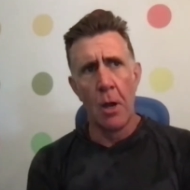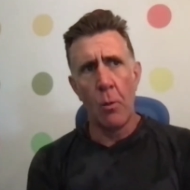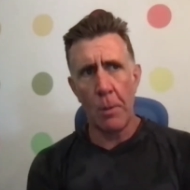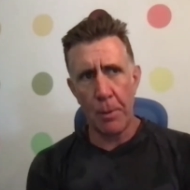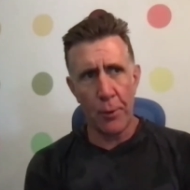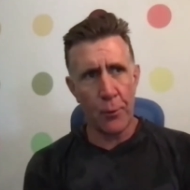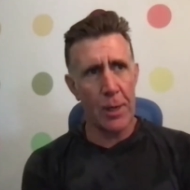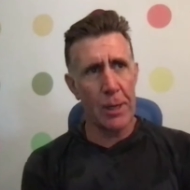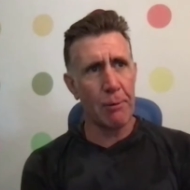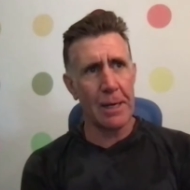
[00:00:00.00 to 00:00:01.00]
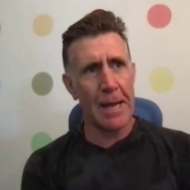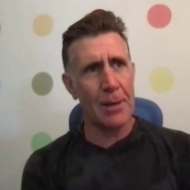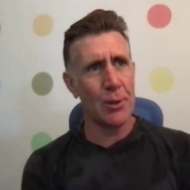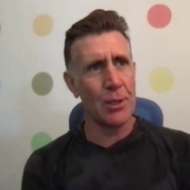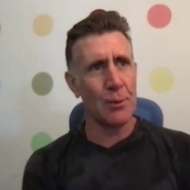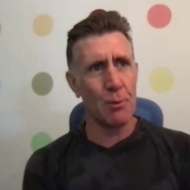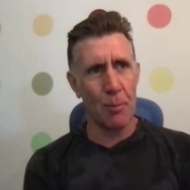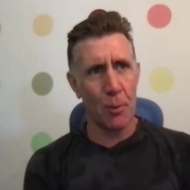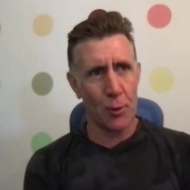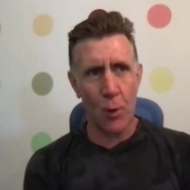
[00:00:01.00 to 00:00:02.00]
We built 3 greenhouses, we
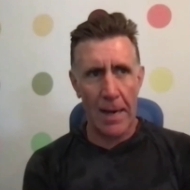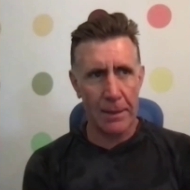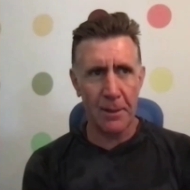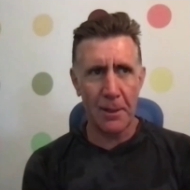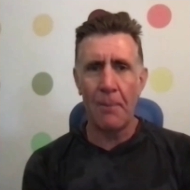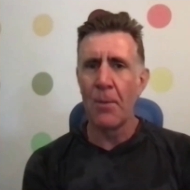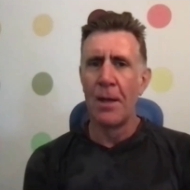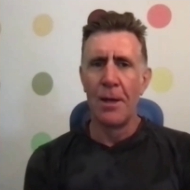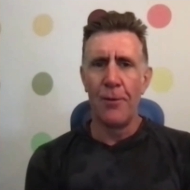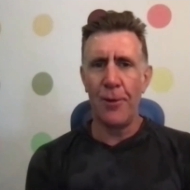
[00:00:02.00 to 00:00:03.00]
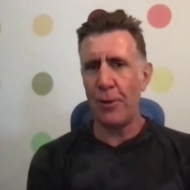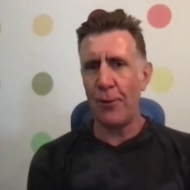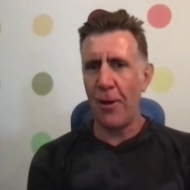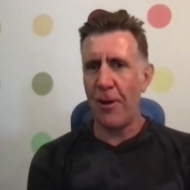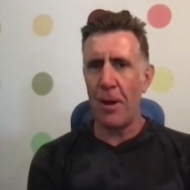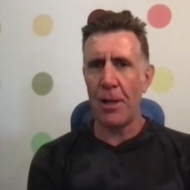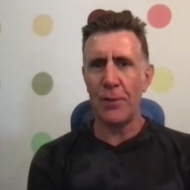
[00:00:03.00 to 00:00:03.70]
bought a tractor, 55 miles